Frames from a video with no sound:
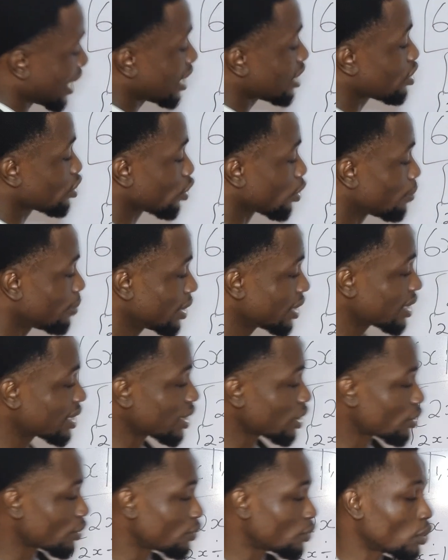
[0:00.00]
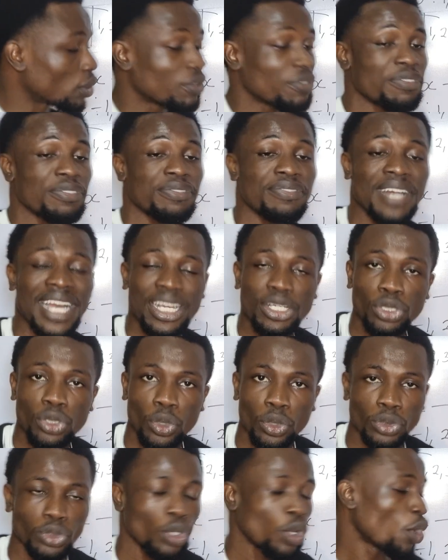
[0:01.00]
this is the complete set of what?
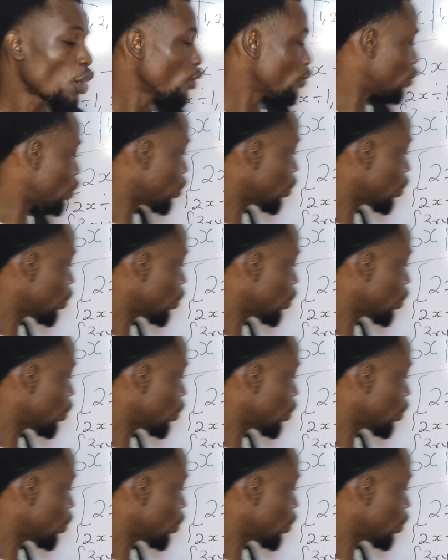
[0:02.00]
Factors for